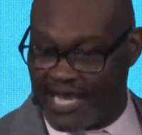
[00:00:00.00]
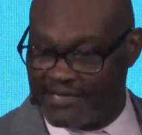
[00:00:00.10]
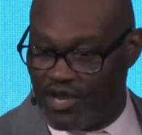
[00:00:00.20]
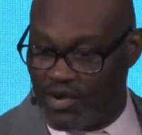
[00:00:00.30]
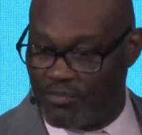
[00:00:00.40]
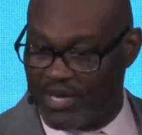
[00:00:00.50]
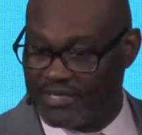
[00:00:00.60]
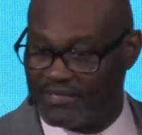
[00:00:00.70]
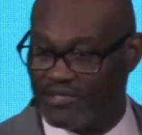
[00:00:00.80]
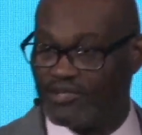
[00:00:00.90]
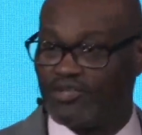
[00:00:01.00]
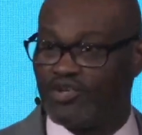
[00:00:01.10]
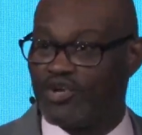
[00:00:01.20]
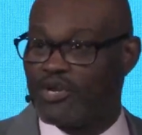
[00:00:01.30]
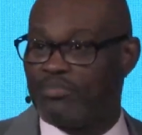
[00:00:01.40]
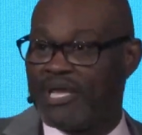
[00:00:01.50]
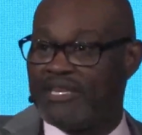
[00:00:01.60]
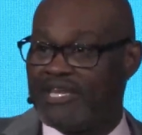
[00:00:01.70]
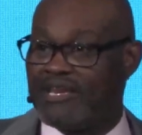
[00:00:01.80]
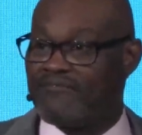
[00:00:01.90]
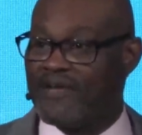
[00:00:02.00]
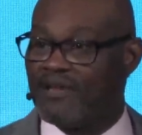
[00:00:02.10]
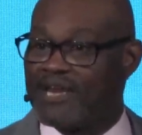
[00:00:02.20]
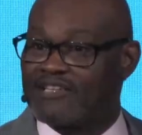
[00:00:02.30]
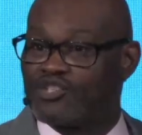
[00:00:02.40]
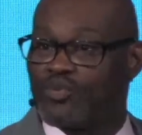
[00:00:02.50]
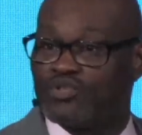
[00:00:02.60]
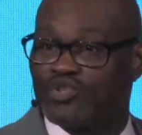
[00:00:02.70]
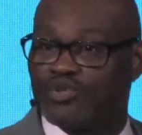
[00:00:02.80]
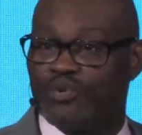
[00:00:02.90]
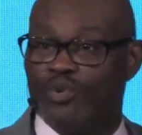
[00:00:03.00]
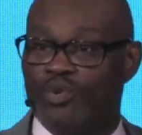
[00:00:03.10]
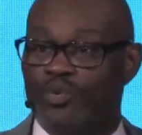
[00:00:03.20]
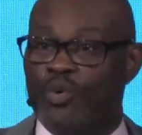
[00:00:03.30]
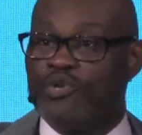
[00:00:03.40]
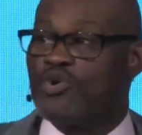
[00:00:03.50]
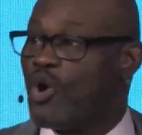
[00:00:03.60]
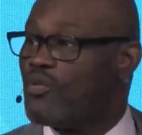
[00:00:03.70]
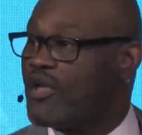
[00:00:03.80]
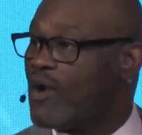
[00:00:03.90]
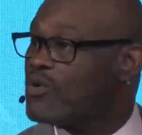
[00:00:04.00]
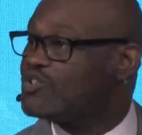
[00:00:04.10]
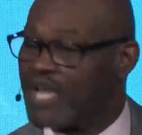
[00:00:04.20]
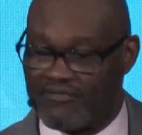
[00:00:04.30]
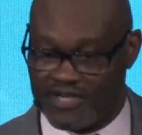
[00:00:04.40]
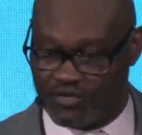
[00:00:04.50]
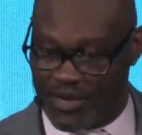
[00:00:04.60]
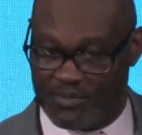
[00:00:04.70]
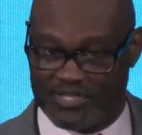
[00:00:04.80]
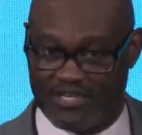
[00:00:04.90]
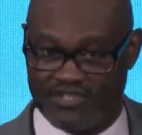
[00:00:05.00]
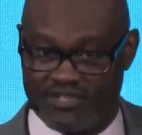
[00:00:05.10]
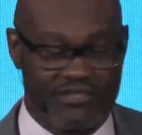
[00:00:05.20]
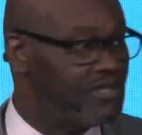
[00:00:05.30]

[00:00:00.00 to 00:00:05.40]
I know, but you're going to play in the NFL, and I just want you to, when you go there, I want you to have a good reputation.